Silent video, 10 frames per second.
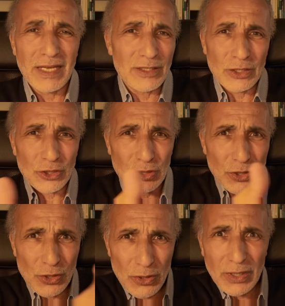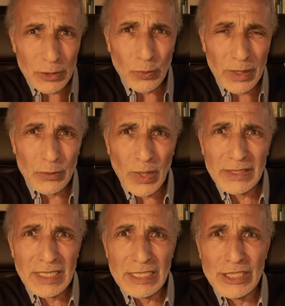And look at what,
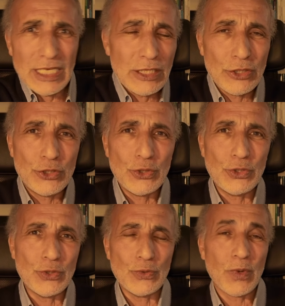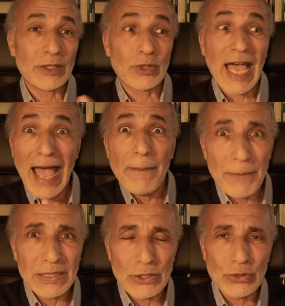what they did to you, what
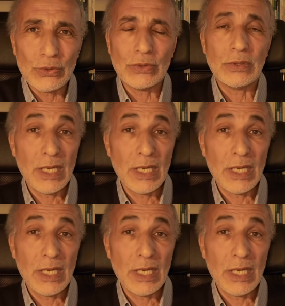happened to you.